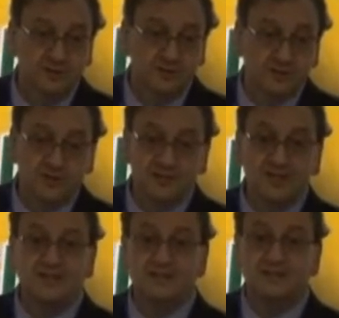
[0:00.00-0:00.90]
Now this is
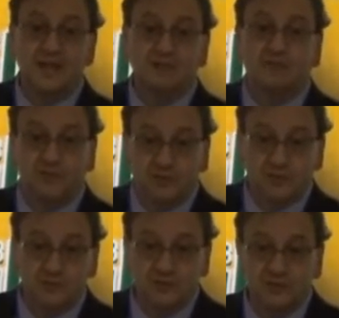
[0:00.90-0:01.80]
not Staph
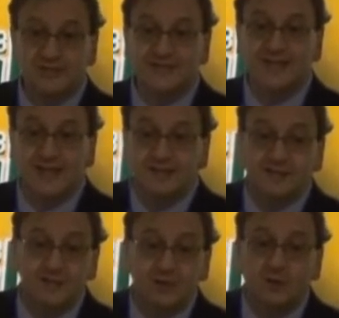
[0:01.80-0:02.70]
aureus, this is
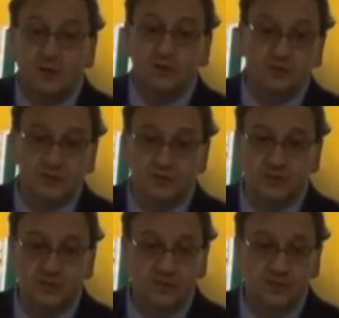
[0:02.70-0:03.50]
Candida auris.